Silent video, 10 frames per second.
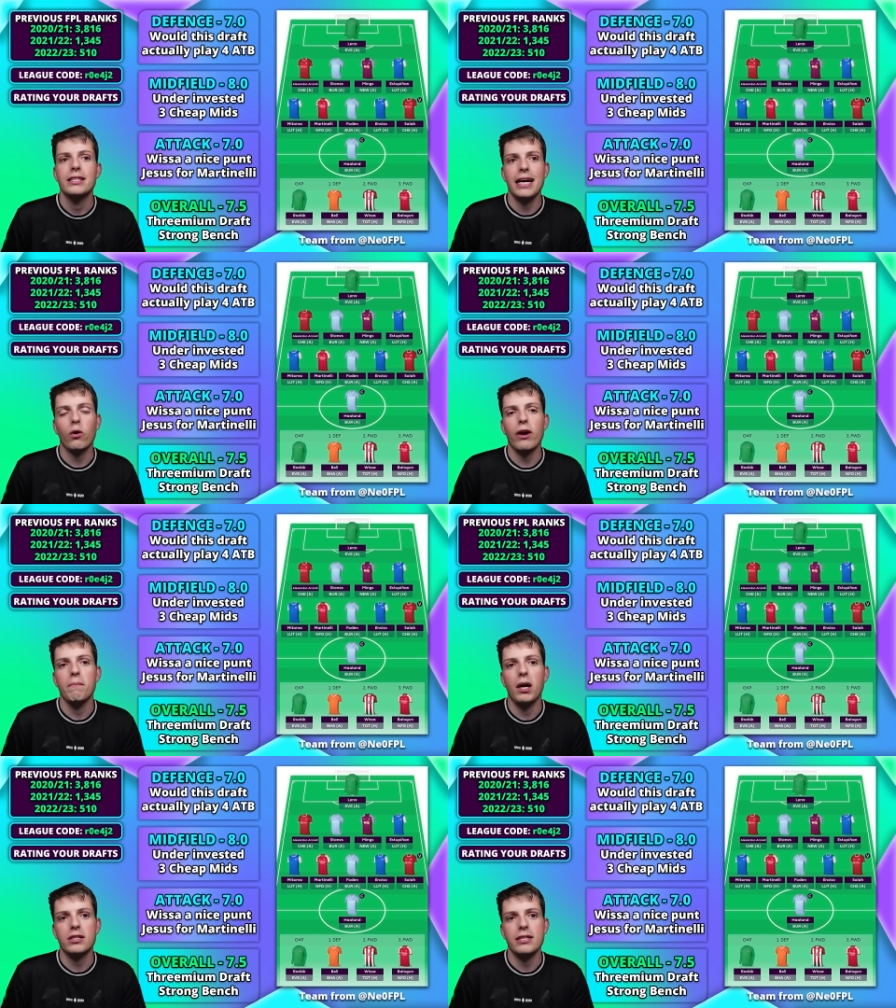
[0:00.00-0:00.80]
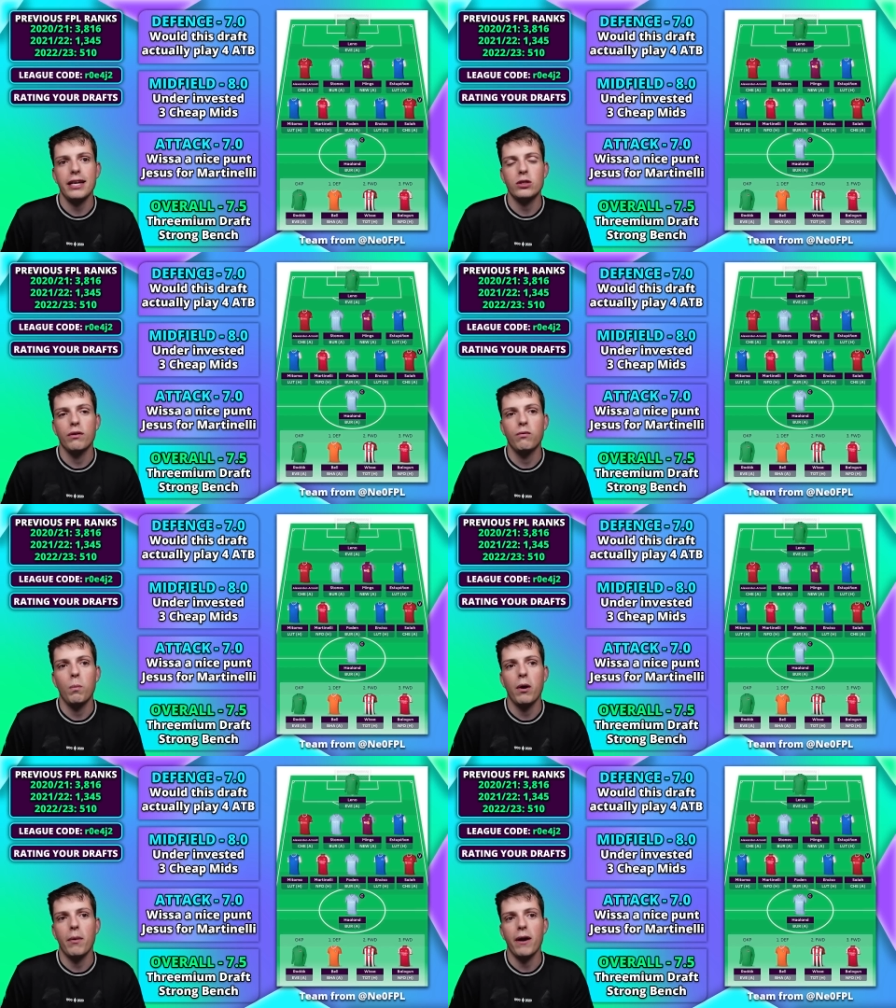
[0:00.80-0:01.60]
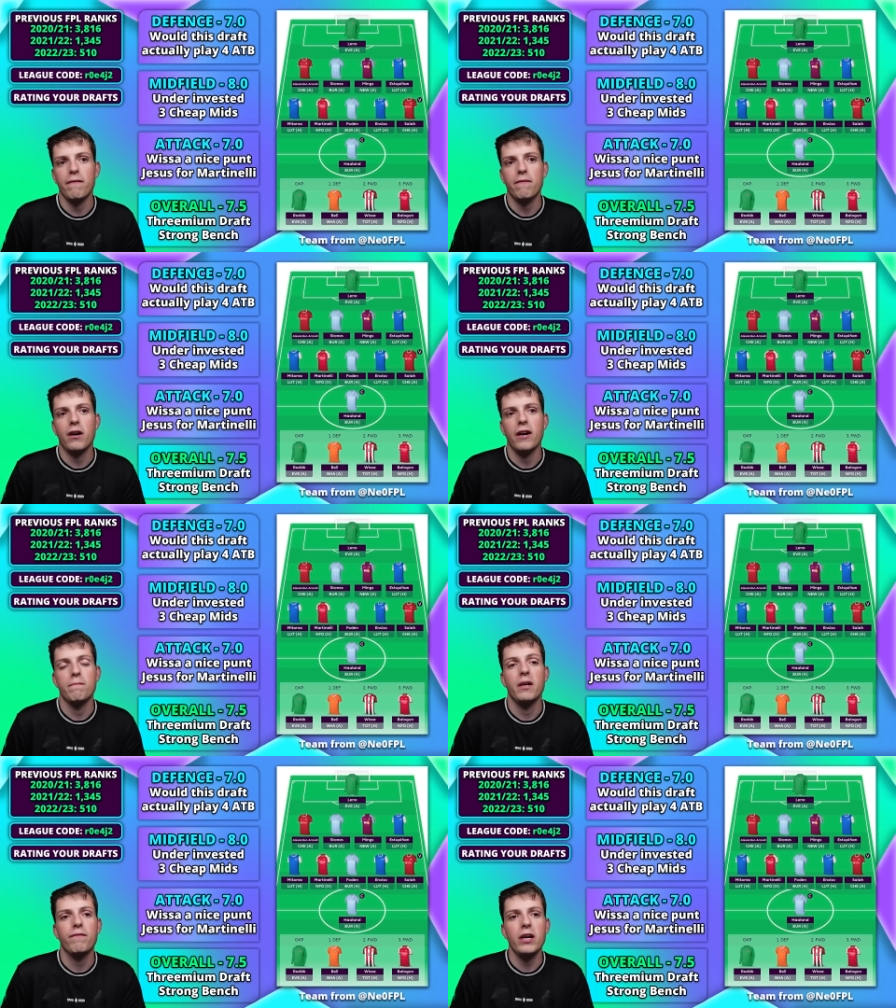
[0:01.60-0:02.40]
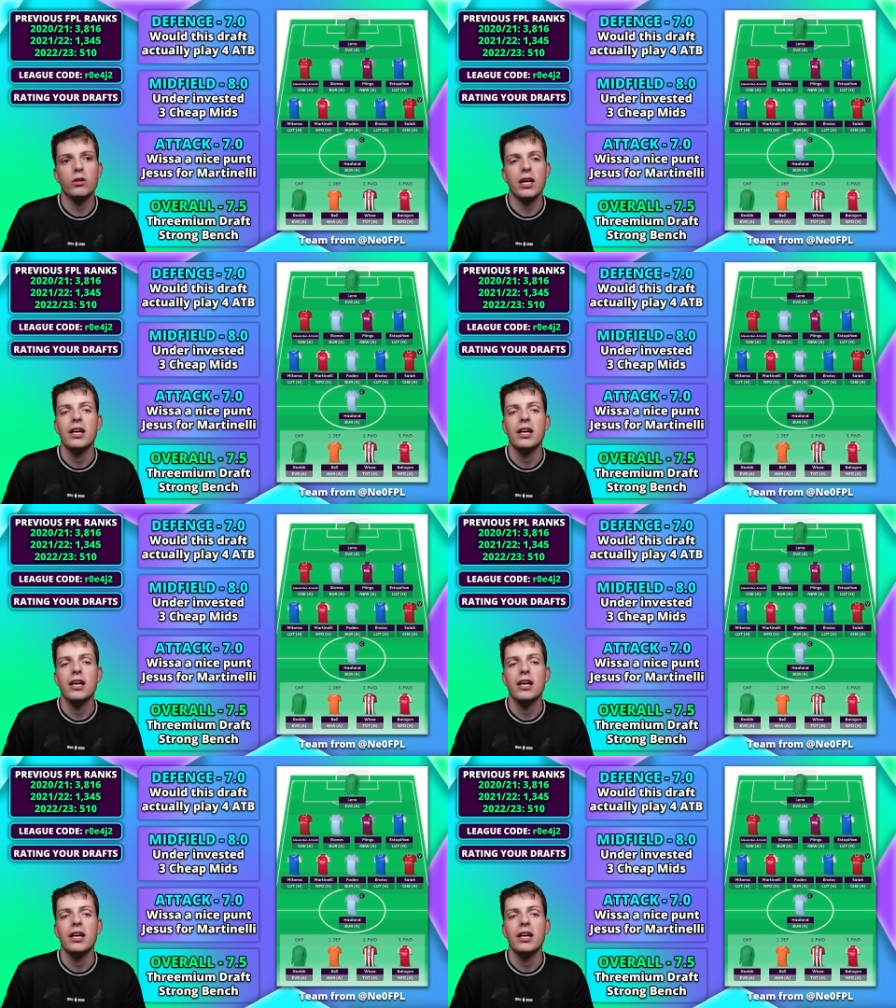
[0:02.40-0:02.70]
Downgrade Martinelli to a 4.5 midfielder.